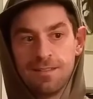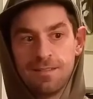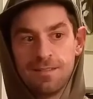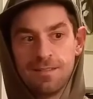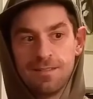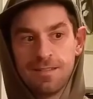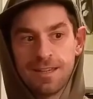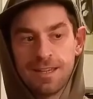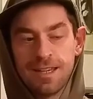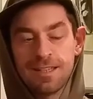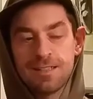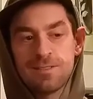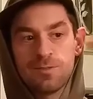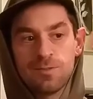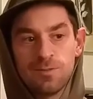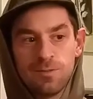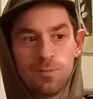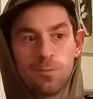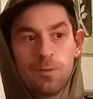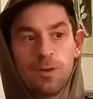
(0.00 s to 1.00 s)
I guess
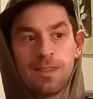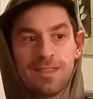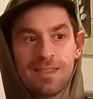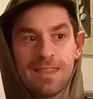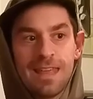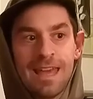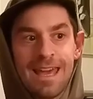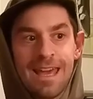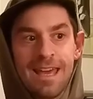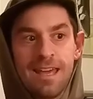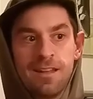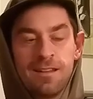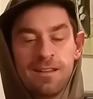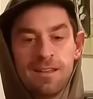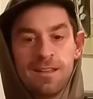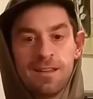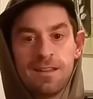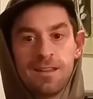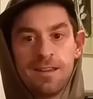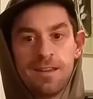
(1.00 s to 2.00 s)
with that,
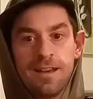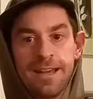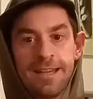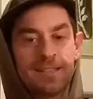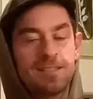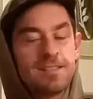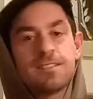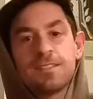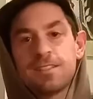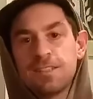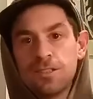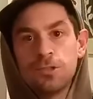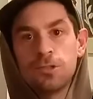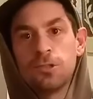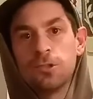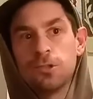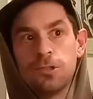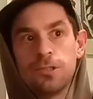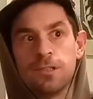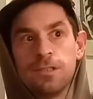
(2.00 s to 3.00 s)
I
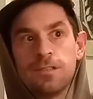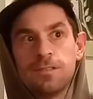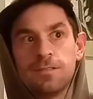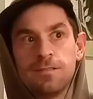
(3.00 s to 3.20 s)
still